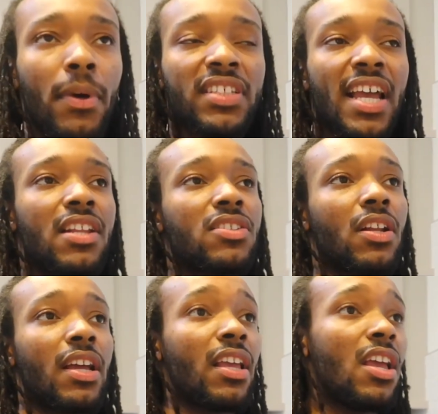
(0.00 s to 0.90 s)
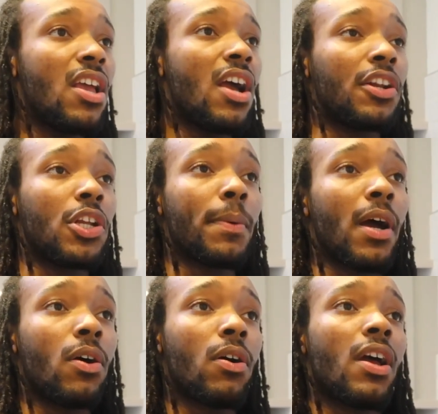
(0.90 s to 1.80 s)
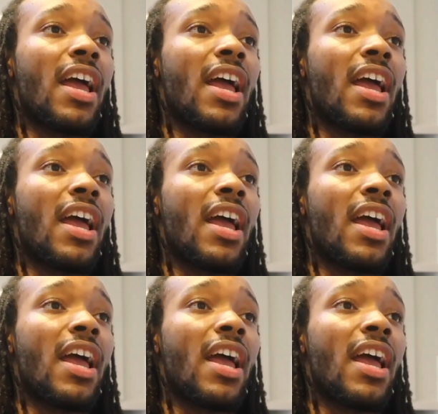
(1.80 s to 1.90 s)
I was getting this. So like, I knew about